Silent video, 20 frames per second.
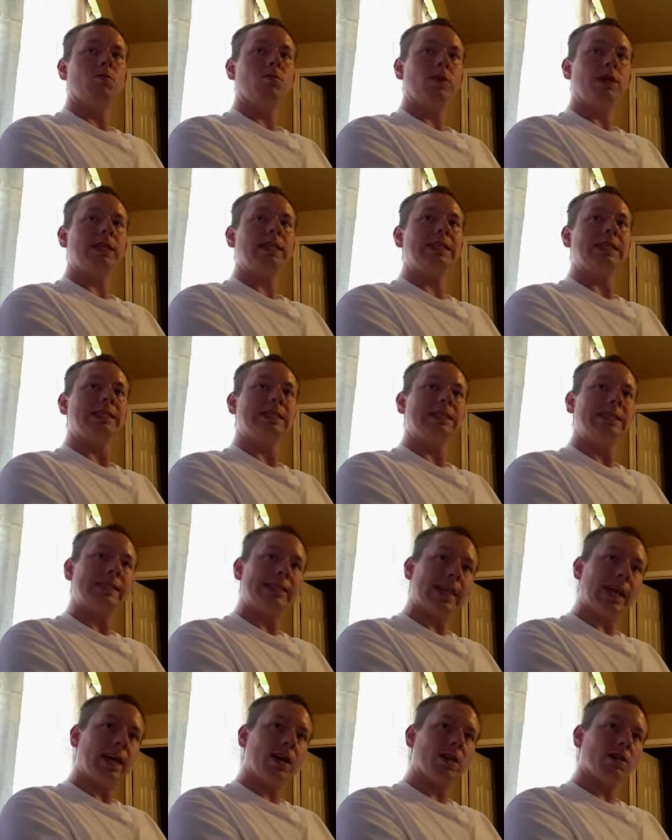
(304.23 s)
went
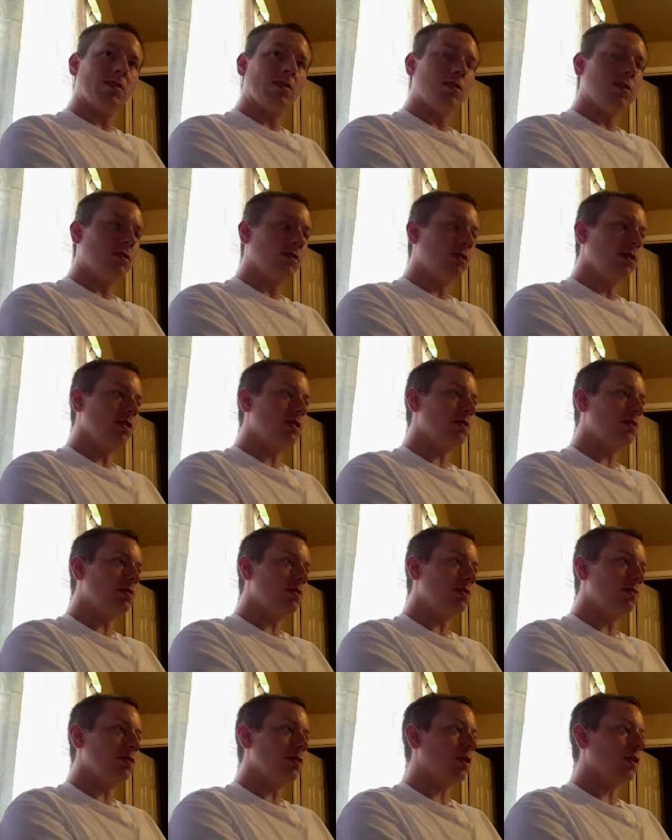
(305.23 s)
down. Listen
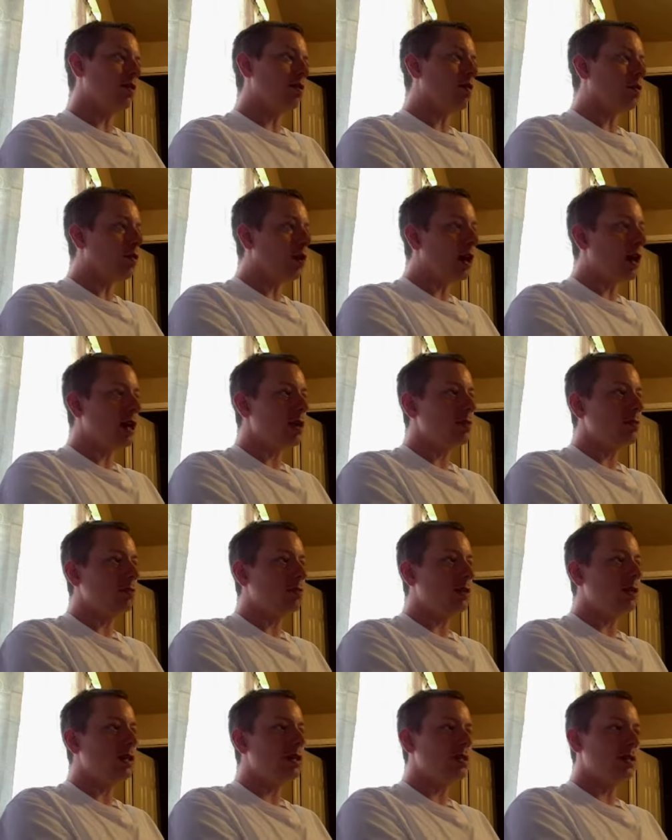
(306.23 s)
to me, y'all. Crime
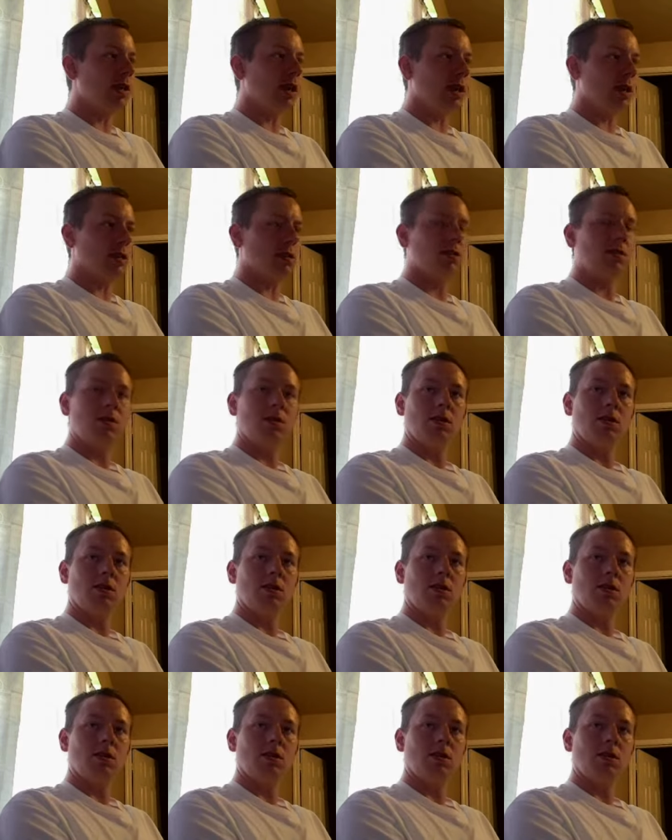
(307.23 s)
went down